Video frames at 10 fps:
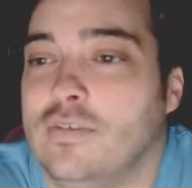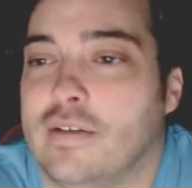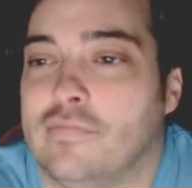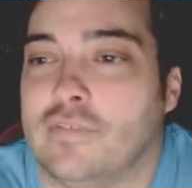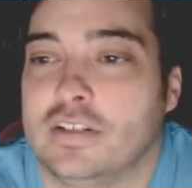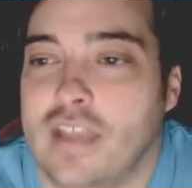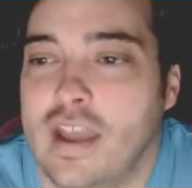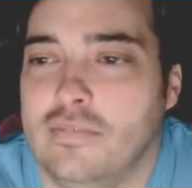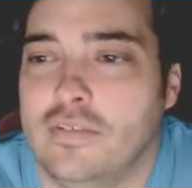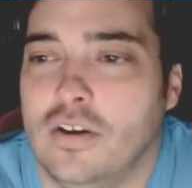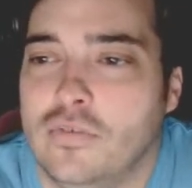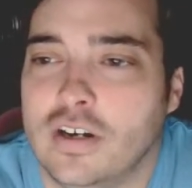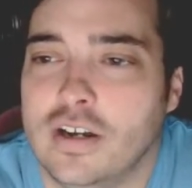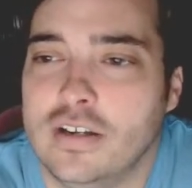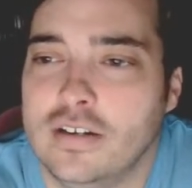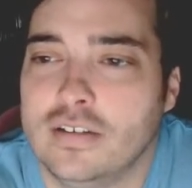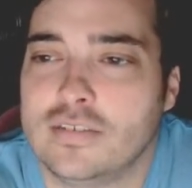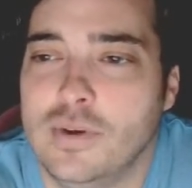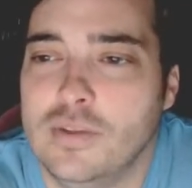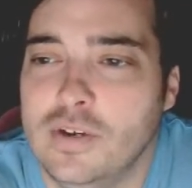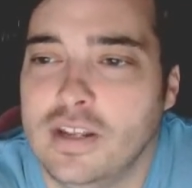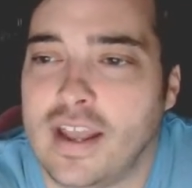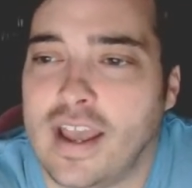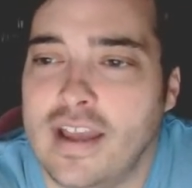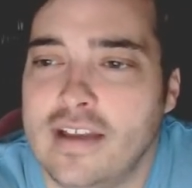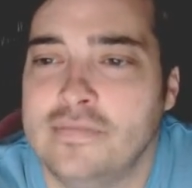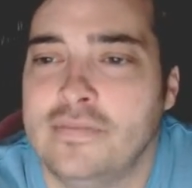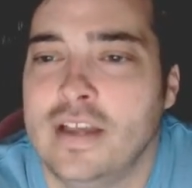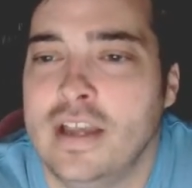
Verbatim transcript: you have first half over under at 21 and a half.